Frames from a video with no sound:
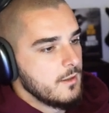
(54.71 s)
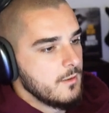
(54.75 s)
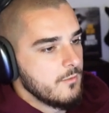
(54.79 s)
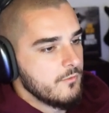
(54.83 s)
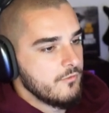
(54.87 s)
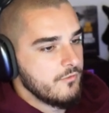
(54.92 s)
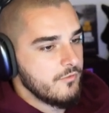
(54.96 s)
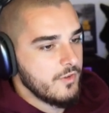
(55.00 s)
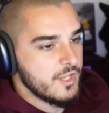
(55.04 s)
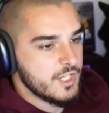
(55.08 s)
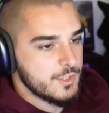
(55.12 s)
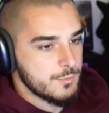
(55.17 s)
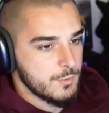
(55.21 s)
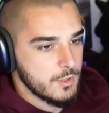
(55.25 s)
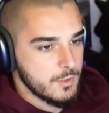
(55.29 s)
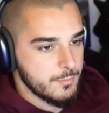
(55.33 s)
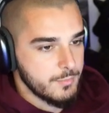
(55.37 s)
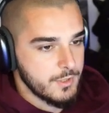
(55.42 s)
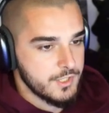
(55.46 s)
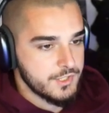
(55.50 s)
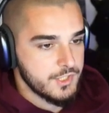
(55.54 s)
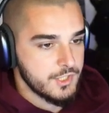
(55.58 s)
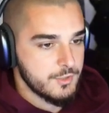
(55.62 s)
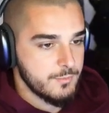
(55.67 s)
Facebook
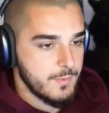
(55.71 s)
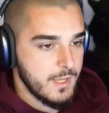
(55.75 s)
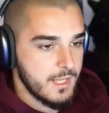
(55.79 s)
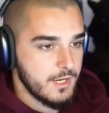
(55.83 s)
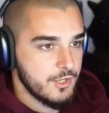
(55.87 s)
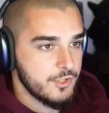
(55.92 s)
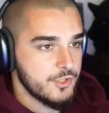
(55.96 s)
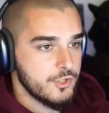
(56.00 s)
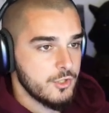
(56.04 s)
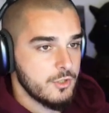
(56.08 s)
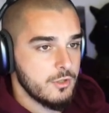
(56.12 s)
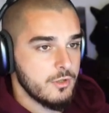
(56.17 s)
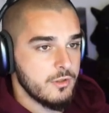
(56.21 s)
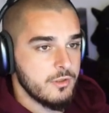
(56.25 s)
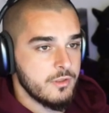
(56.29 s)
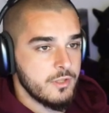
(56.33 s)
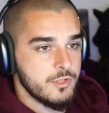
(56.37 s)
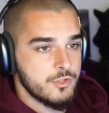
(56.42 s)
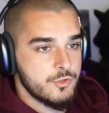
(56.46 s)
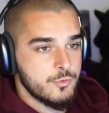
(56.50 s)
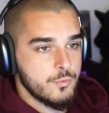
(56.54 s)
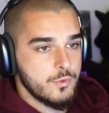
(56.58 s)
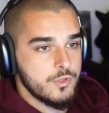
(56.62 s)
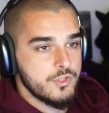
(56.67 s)
Business Manager,
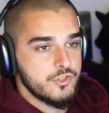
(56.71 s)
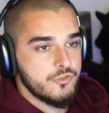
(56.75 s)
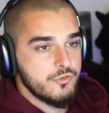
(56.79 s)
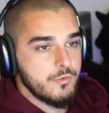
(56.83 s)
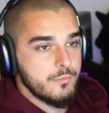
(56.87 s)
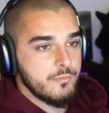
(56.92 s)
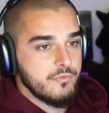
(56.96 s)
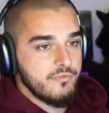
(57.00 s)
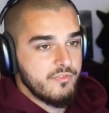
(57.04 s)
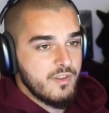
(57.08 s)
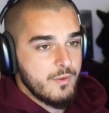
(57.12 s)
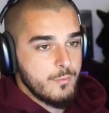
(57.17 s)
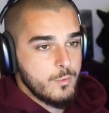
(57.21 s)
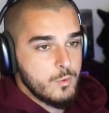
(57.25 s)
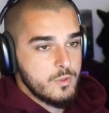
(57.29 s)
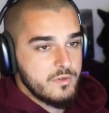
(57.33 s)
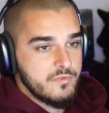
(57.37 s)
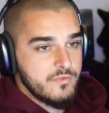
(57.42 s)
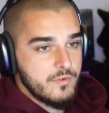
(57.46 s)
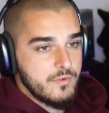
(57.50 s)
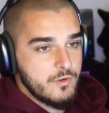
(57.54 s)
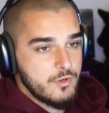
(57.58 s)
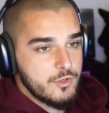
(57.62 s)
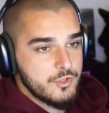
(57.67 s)
this was from February
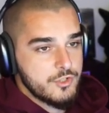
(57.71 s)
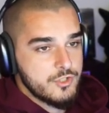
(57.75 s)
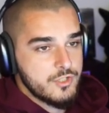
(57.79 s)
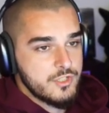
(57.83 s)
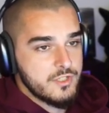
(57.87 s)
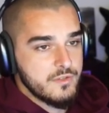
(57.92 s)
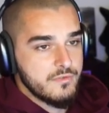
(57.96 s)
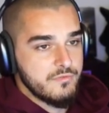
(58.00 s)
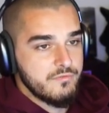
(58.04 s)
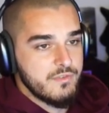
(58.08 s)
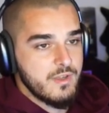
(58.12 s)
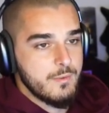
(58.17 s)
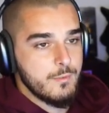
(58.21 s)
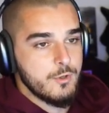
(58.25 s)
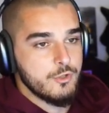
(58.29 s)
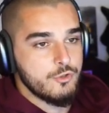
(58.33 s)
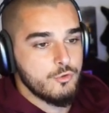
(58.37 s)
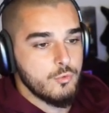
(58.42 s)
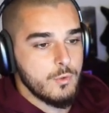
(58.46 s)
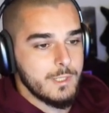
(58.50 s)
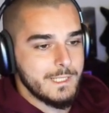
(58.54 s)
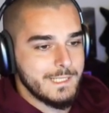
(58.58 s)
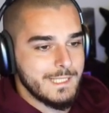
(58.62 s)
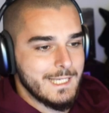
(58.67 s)
1st to February
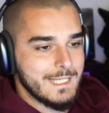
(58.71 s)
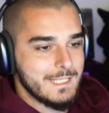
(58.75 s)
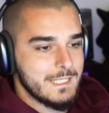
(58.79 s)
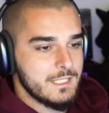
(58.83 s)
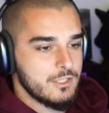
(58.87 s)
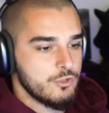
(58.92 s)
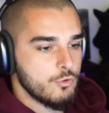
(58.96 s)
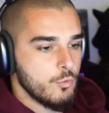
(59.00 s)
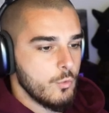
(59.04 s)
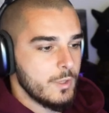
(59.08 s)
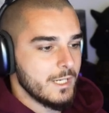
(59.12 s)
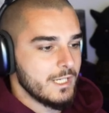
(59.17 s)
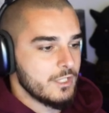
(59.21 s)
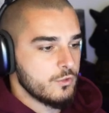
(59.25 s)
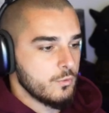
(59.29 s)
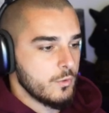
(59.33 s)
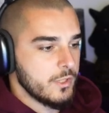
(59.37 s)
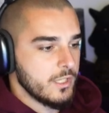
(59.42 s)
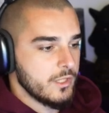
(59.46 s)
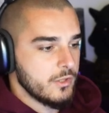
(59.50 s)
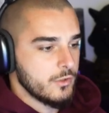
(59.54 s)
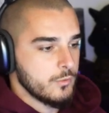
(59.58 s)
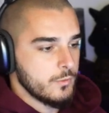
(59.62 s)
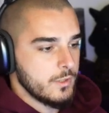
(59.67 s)
28th,
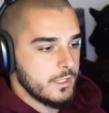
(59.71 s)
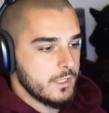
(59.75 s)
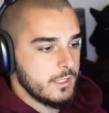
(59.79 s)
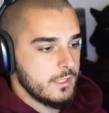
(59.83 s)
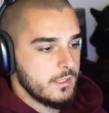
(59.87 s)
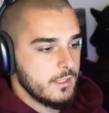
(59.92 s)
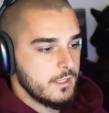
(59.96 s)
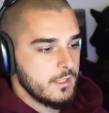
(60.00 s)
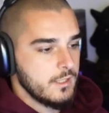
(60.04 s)
2023.